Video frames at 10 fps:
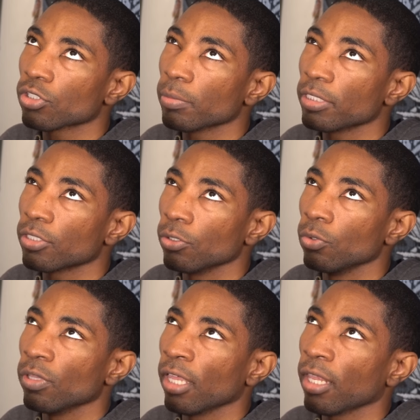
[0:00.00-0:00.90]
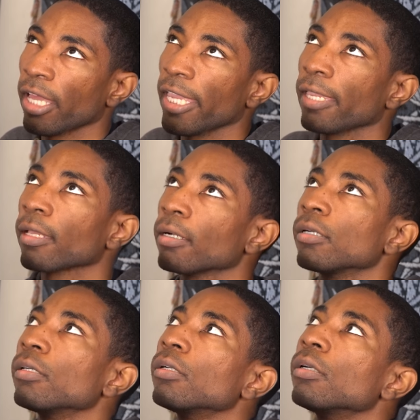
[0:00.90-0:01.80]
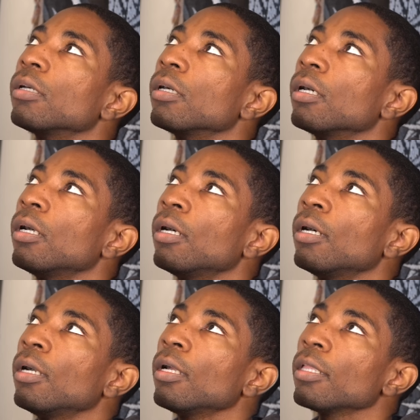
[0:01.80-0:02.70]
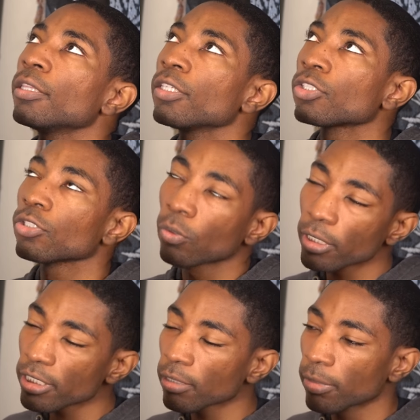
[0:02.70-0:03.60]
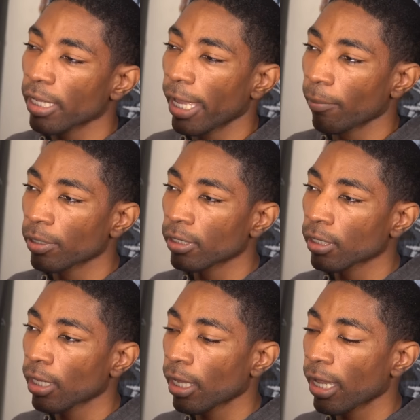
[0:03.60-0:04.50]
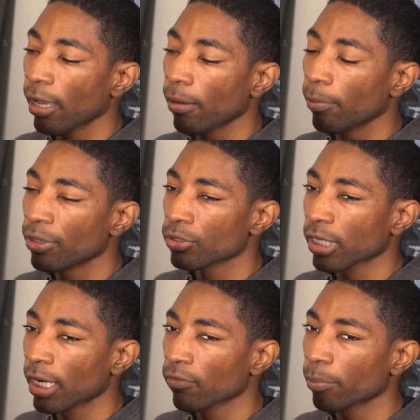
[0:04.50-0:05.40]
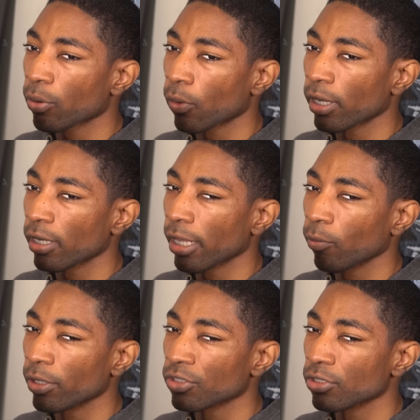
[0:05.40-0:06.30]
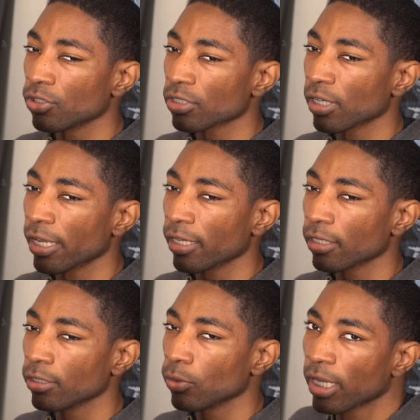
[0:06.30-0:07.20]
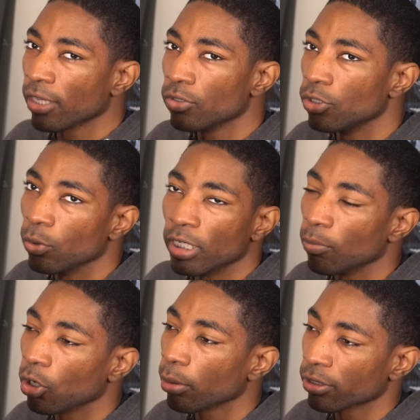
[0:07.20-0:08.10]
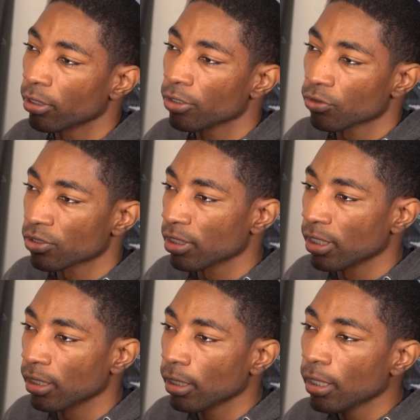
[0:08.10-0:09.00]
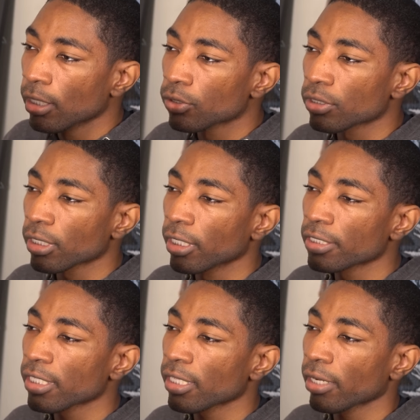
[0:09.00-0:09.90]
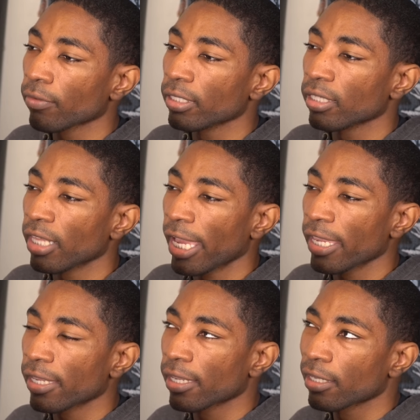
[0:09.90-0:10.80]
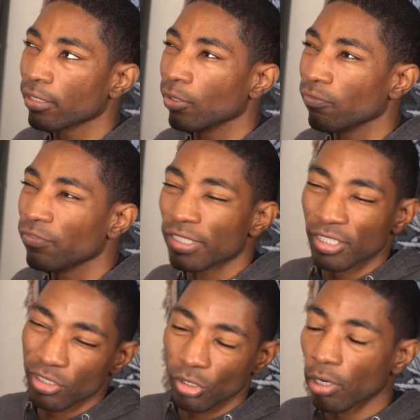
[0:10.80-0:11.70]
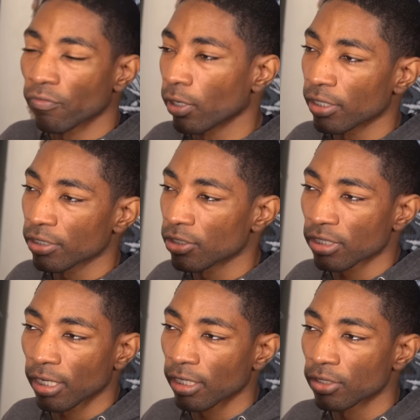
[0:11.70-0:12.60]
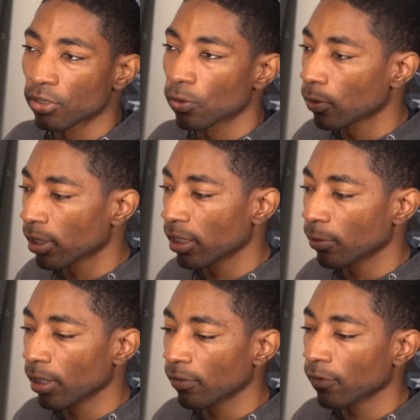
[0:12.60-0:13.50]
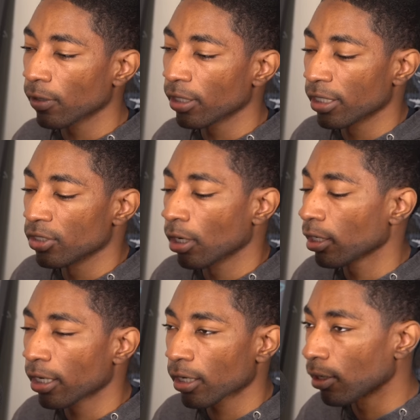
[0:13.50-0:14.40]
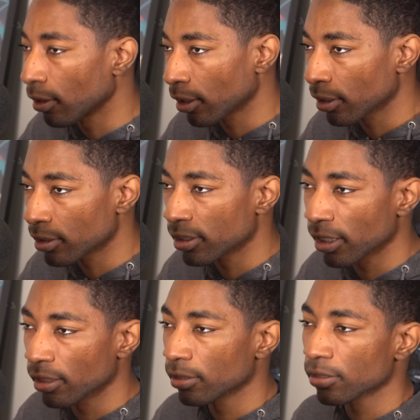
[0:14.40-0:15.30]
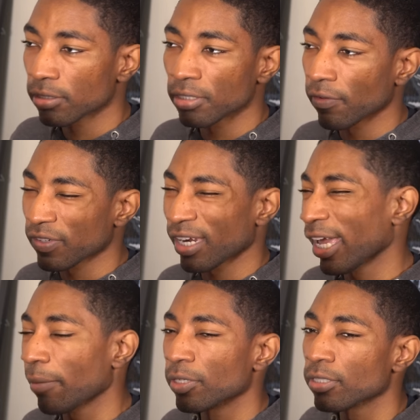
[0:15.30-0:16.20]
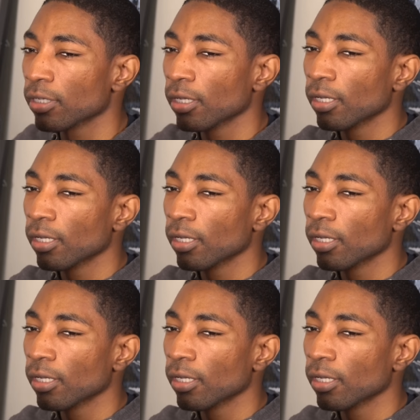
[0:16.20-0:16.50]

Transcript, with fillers: to me too that like these stories can be happening but there's kind of a point at which it just like you can't do any more with your interest in it. So yeah. it's like let's say that I really like you know Visas Starfrost and just kind of his story or whatever, and like he's on a lot of cards and stuff kind of happens.